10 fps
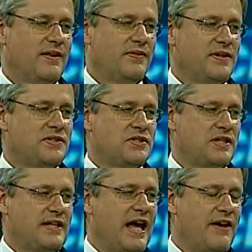This is
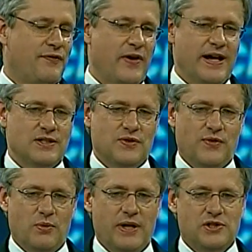a day, friends,
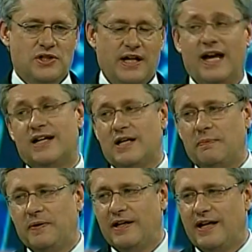for which the
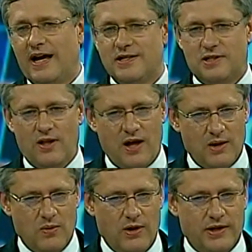NDP has
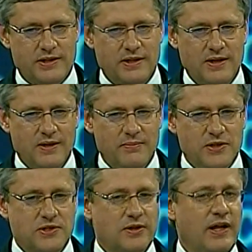long worked.
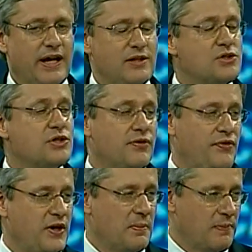Mr. Layton should
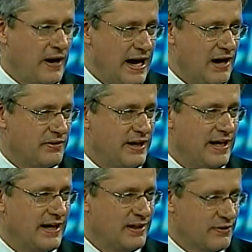feel proud,
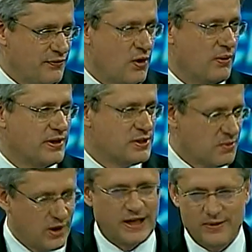and I look forward to
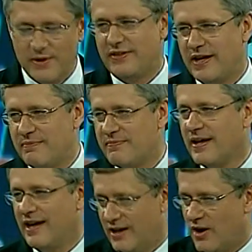working with him
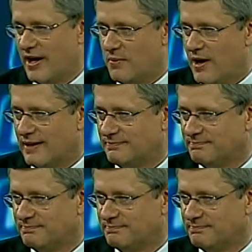in Ottawa.